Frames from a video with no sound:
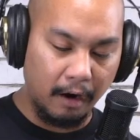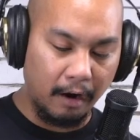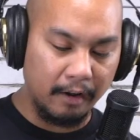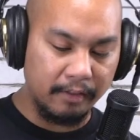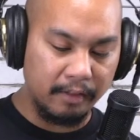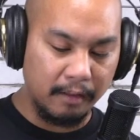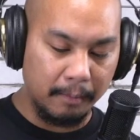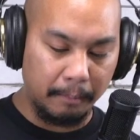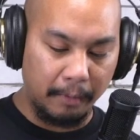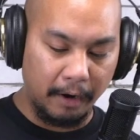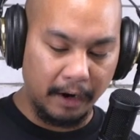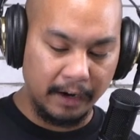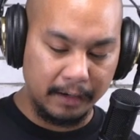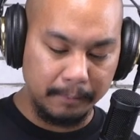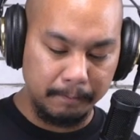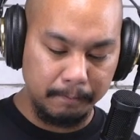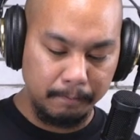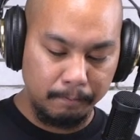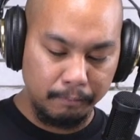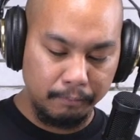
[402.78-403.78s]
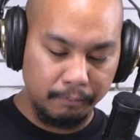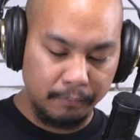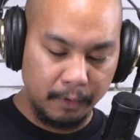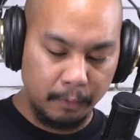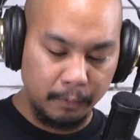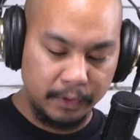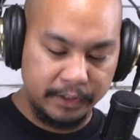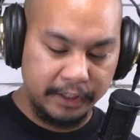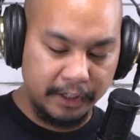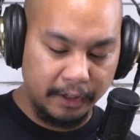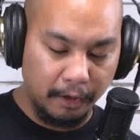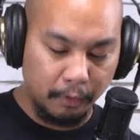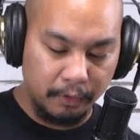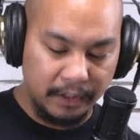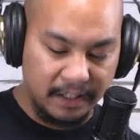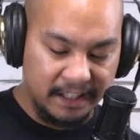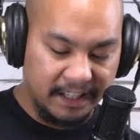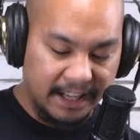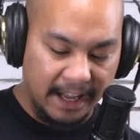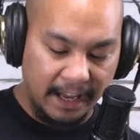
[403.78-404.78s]
on the bottom, which you don't
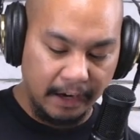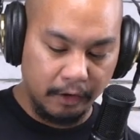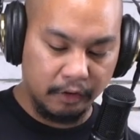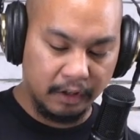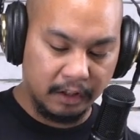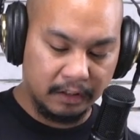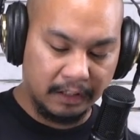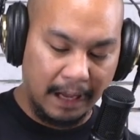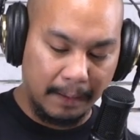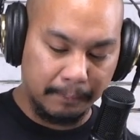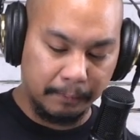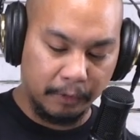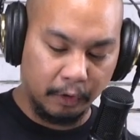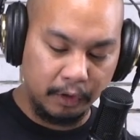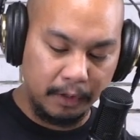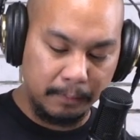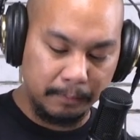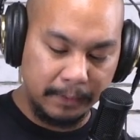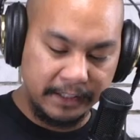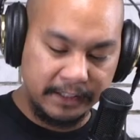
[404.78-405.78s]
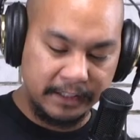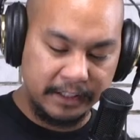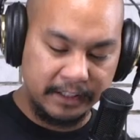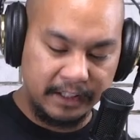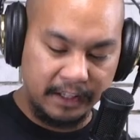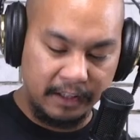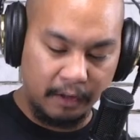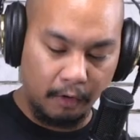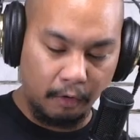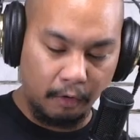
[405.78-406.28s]
really get on the top. The only place you see the